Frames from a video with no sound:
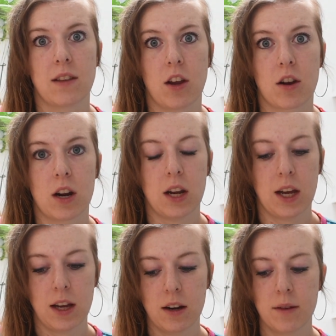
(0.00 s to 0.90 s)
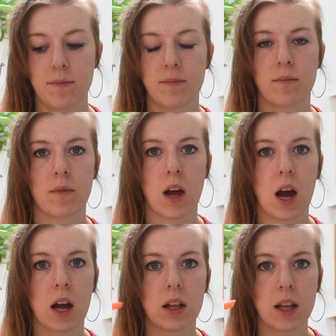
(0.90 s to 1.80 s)
that you're going to need:
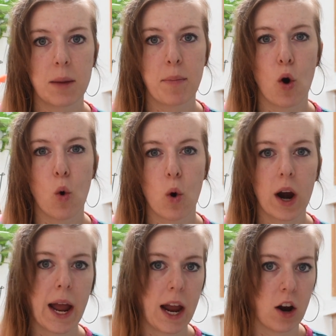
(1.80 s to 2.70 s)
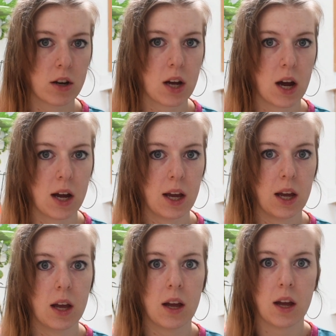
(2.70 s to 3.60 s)
a clip or a hair
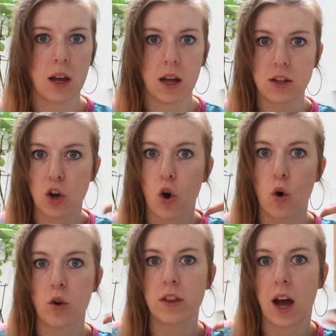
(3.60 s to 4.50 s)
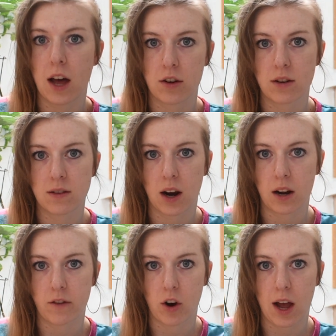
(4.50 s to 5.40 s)
tie to hold the other side
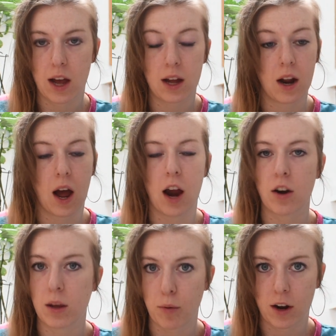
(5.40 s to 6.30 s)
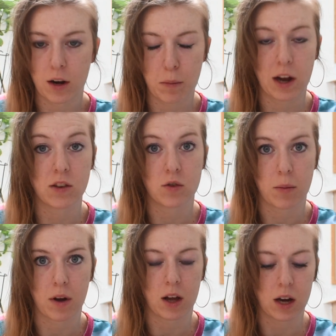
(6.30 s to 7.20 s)
of your head. I already braided mine, so I'm
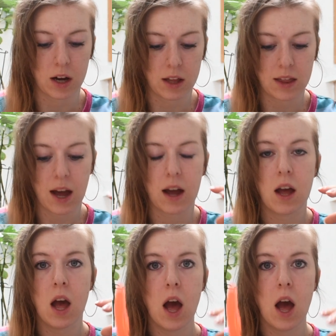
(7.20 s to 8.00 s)
not going to need that.